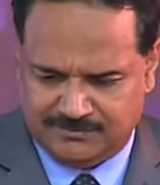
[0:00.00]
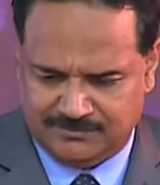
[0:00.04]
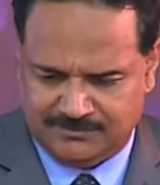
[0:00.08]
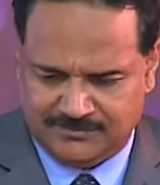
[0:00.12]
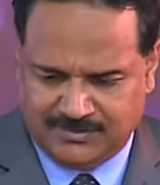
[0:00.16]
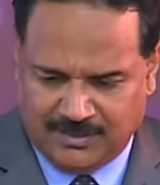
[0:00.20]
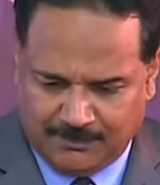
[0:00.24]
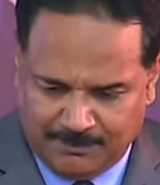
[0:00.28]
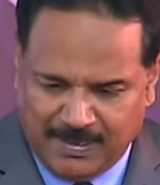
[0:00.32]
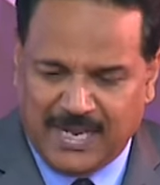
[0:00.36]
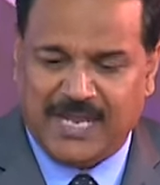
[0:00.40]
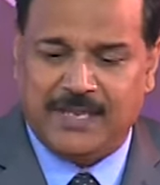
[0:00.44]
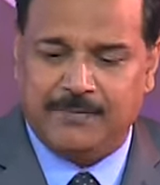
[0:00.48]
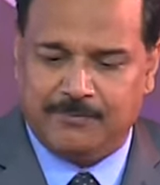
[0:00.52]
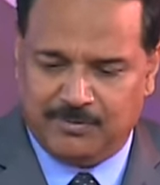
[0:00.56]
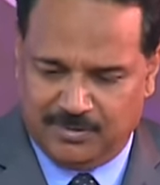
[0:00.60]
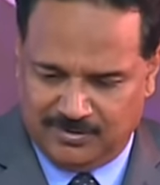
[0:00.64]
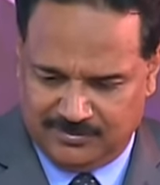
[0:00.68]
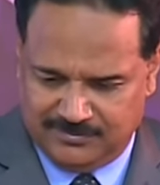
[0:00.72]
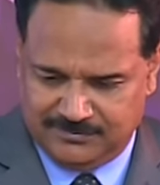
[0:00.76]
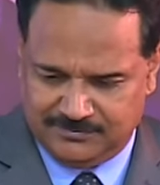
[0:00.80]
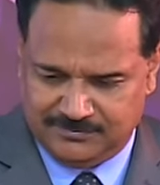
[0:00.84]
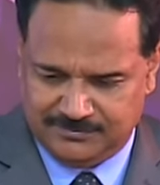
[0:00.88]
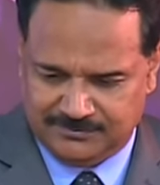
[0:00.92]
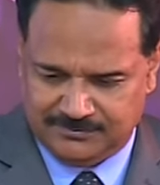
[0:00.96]
the Bible,
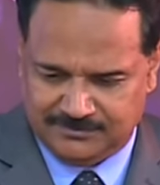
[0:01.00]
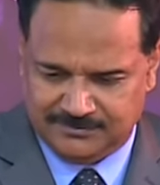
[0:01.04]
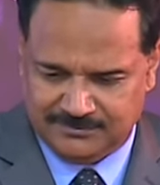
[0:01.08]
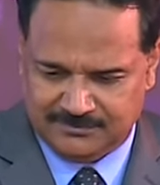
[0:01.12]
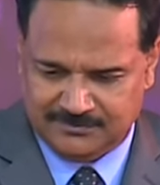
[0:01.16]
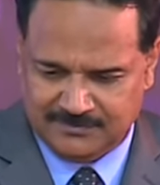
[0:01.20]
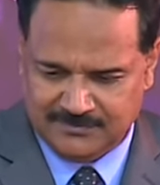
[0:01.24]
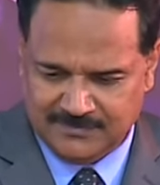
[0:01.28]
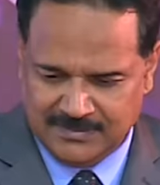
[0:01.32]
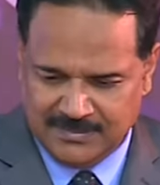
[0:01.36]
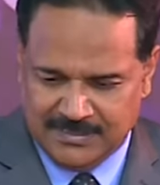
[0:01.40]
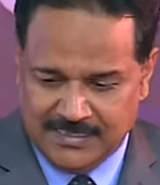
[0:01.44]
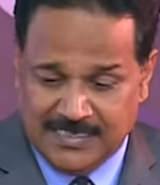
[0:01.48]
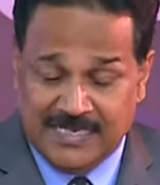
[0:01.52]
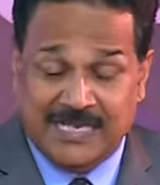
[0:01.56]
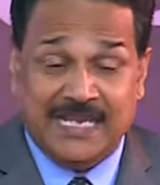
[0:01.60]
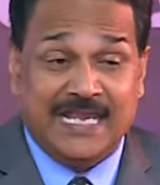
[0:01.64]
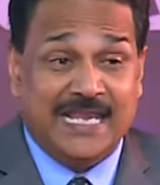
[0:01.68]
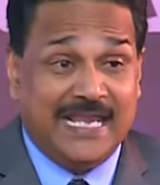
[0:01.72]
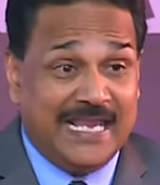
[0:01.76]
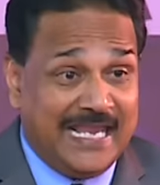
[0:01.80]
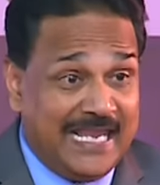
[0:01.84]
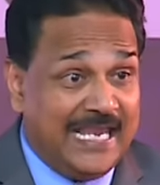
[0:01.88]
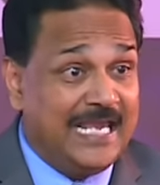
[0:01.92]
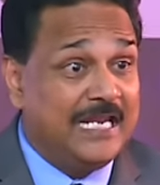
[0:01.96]

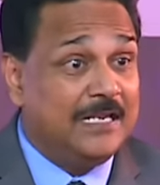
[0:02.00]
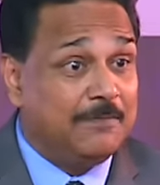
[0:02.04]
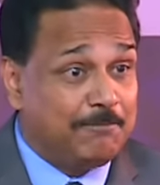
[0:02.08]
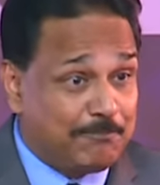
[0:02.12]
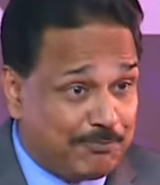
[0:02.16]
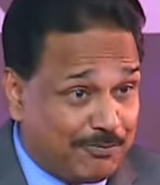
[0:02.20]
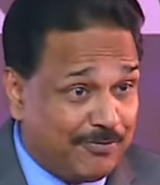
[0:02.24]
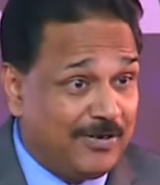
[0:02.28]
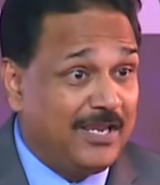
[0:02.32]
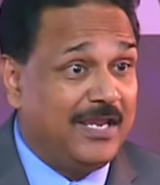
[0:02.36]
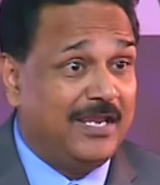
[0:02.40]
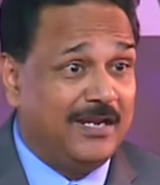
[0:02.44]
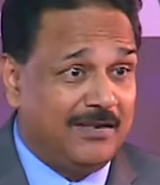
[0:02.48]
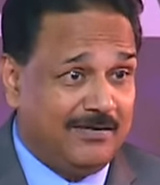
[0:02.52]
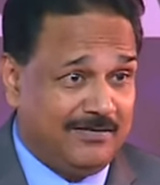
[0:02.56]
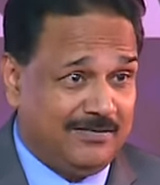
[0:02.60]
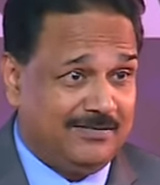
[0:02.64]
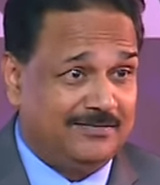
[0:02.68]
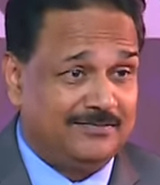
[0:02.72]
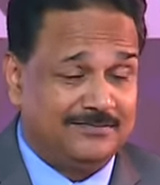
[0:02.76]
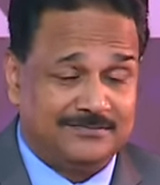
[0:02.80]
in prayer.